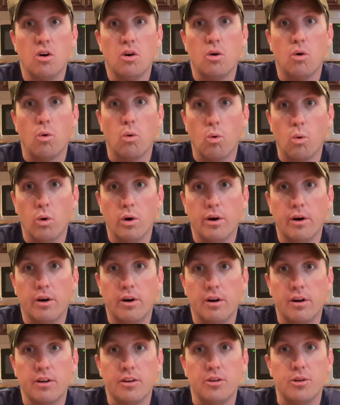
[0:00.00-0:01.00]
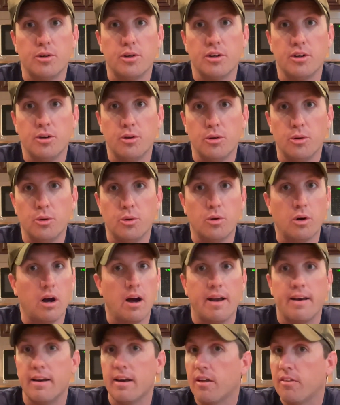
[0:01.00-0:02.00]
or you could do
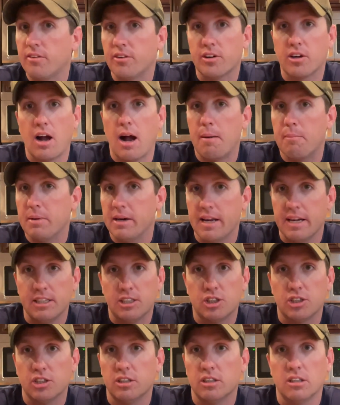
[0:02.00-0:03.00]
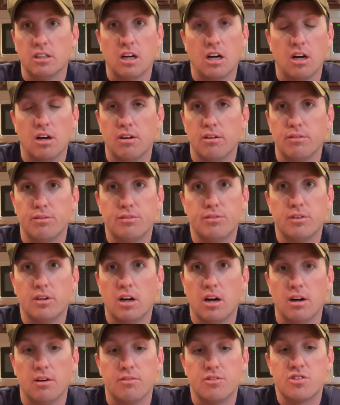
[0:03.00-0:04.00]
another combination of
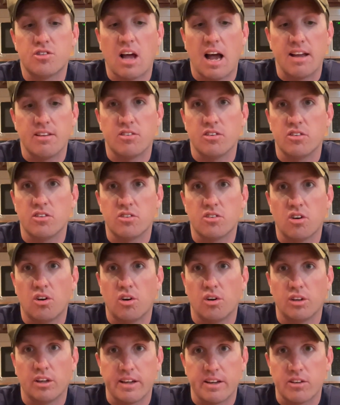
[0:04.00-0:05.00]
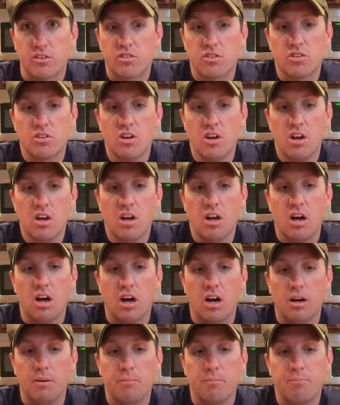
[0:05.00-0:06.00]
sizes or lengths.
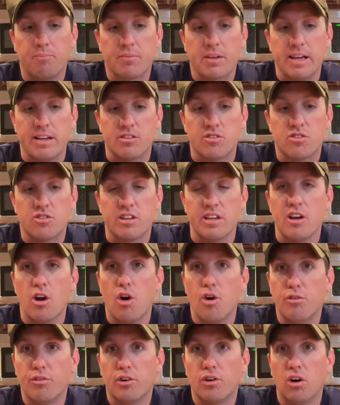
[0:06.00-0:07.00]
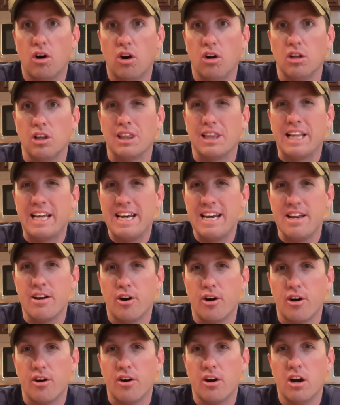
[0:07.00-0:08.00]
It's the overall
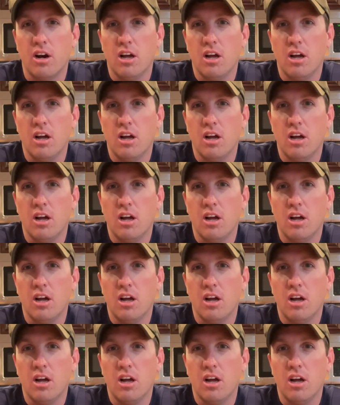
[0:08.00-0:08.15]
linear